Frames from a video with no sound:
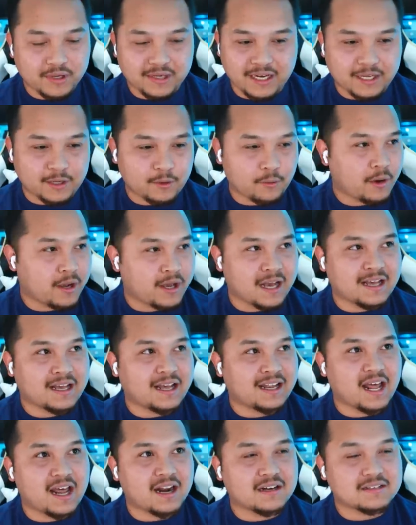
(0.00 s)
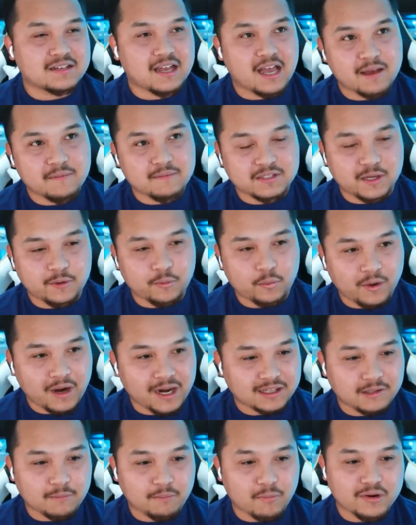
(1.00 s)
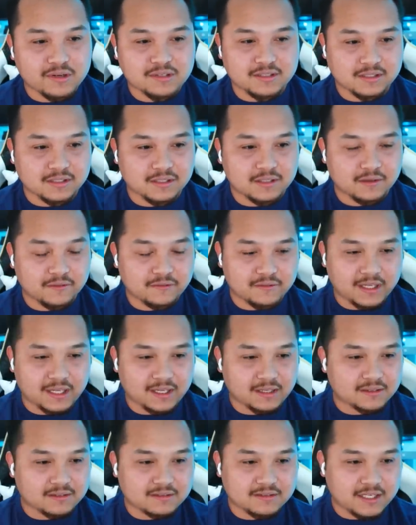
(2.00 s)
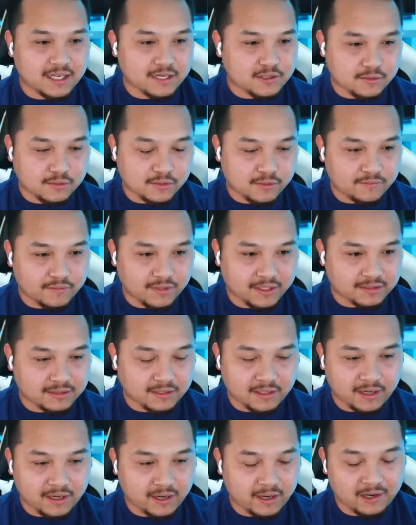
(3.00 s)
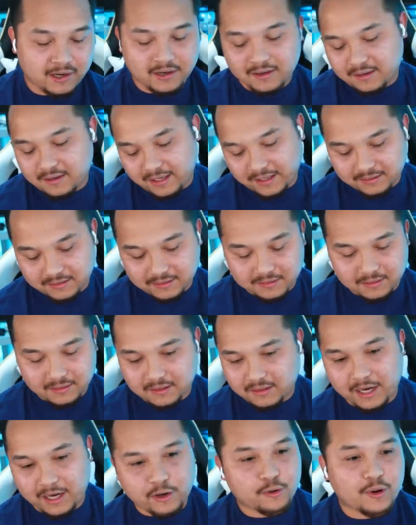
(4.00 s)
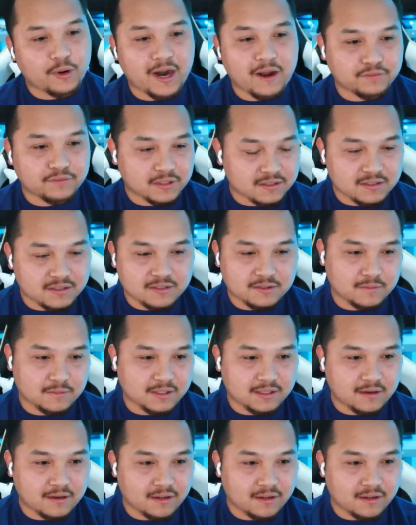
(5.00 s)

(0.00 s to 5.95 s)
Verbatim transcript: Like a lot of times, like we're at the mercy of like schedule of like their air, like aircraft industry and all